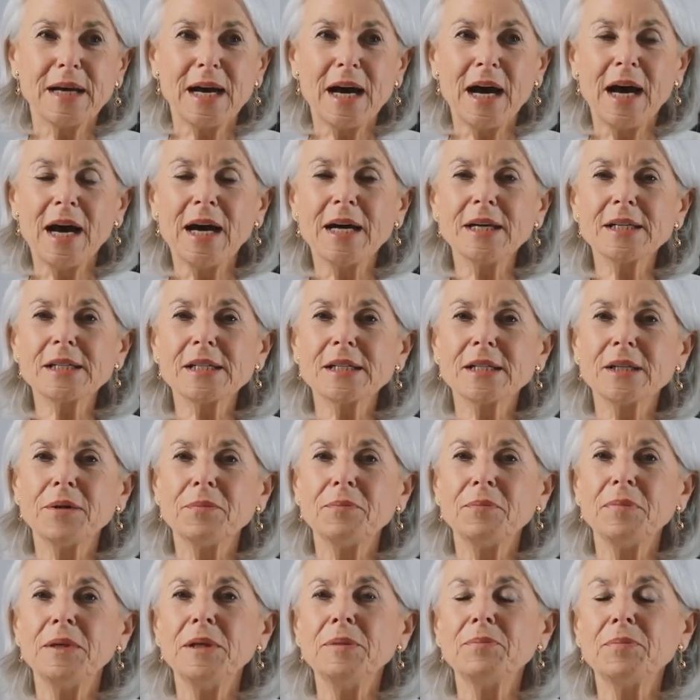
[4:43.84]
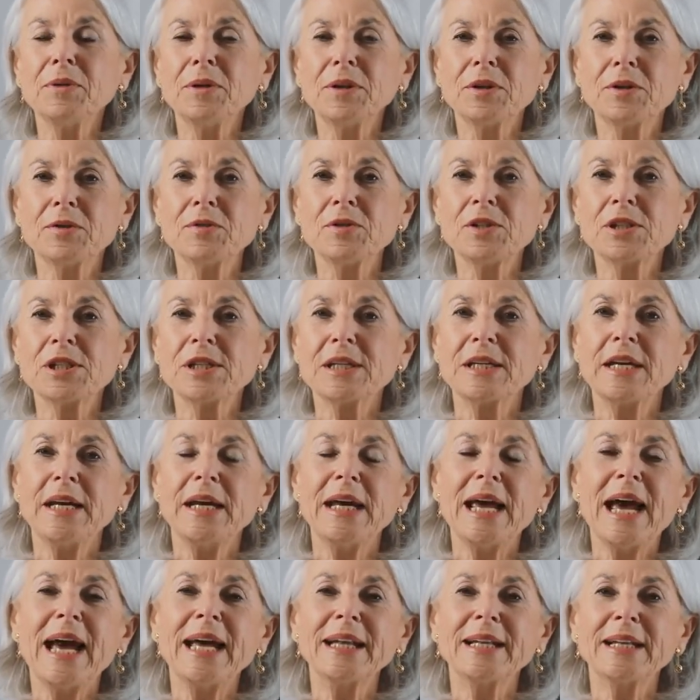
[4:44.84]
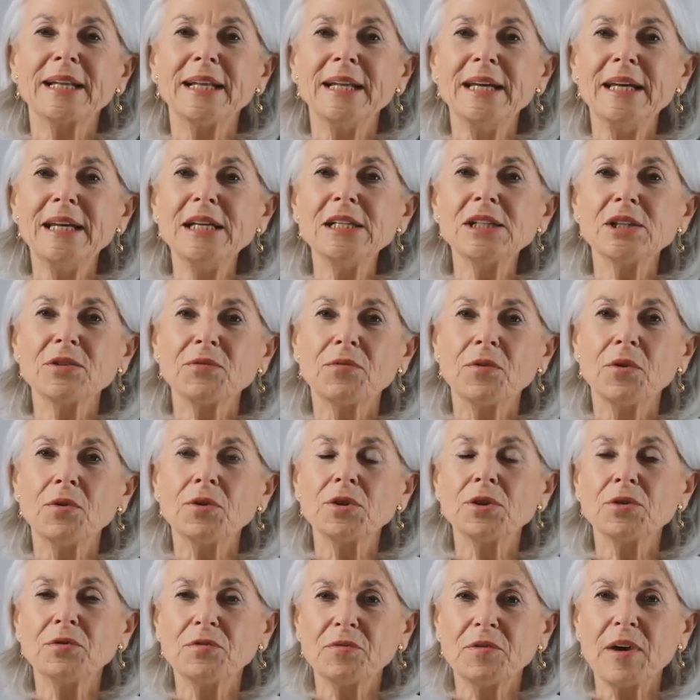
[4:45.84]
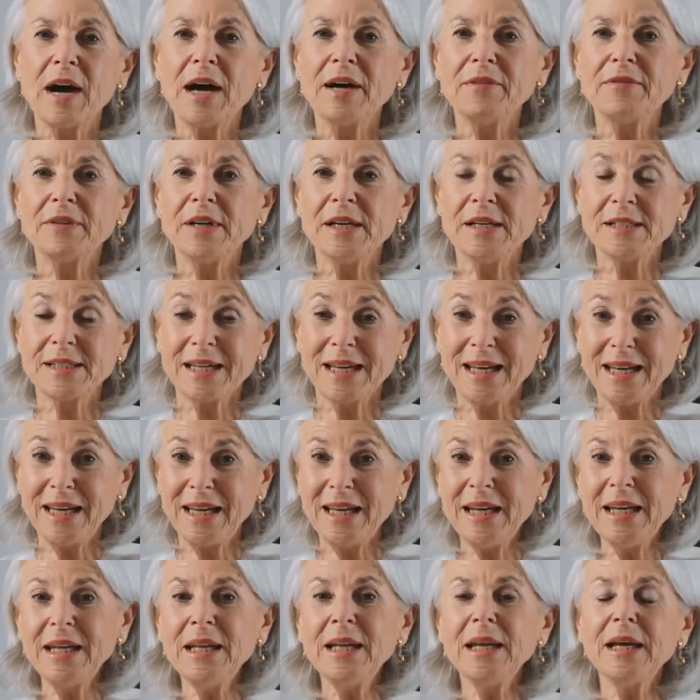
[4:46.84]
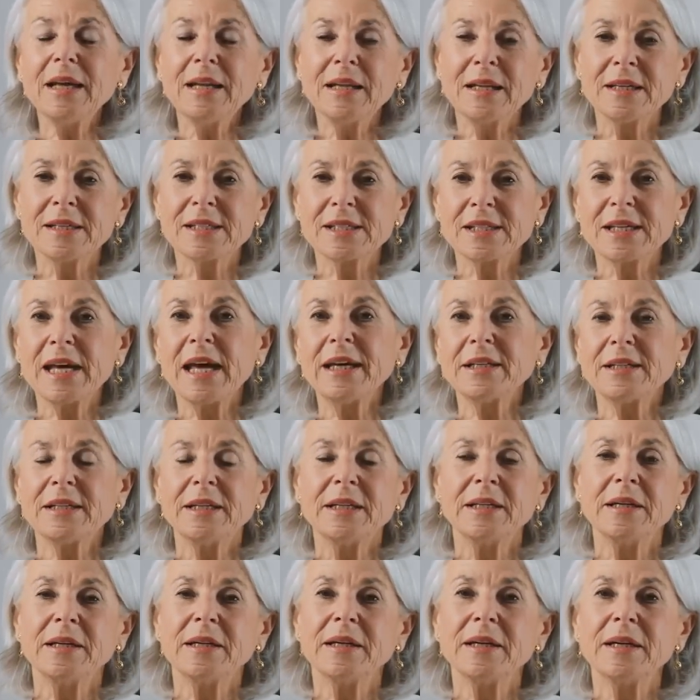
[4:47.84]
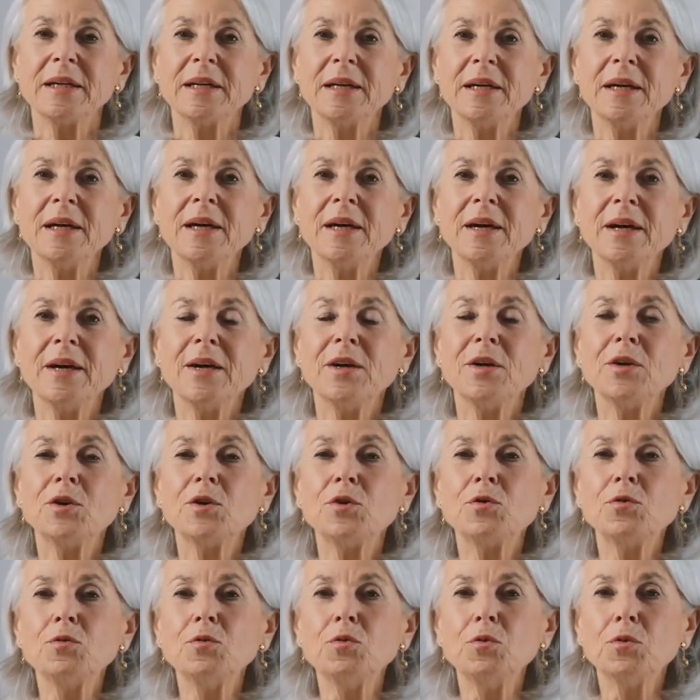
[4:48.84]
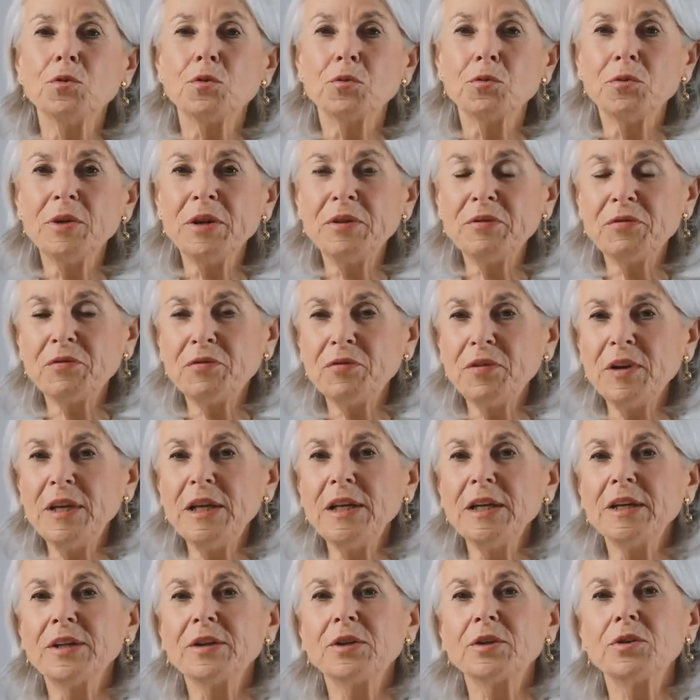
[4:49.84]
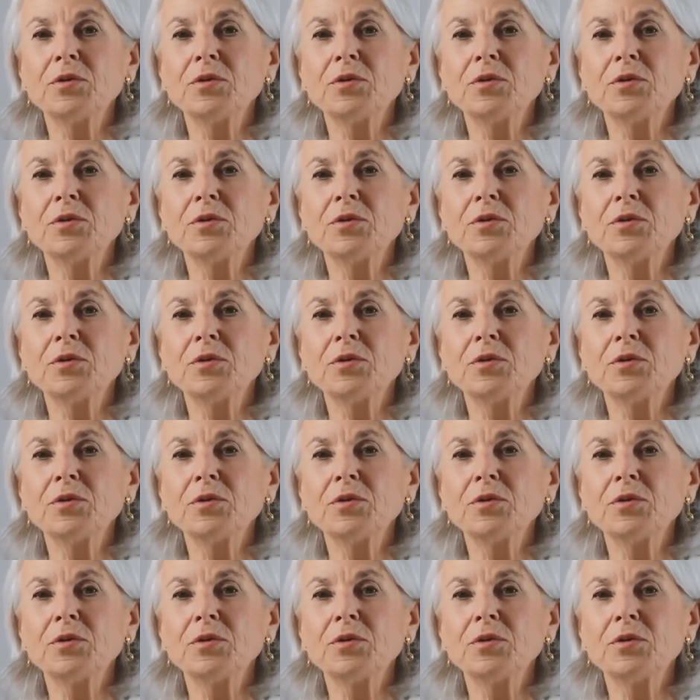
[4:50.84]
asked the people to stay at least 4 to 5 days in the setting to refeed,